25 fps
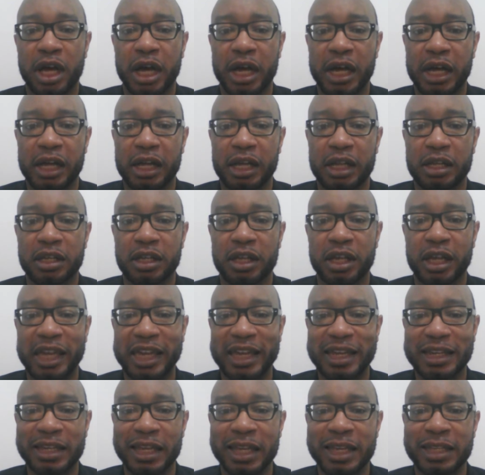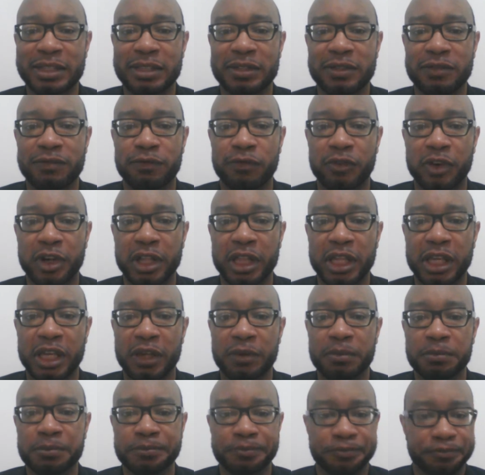and it's
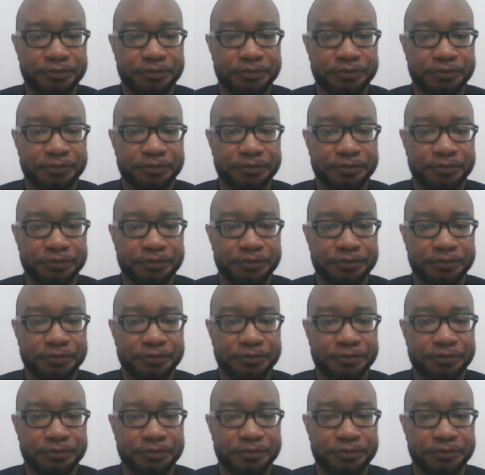really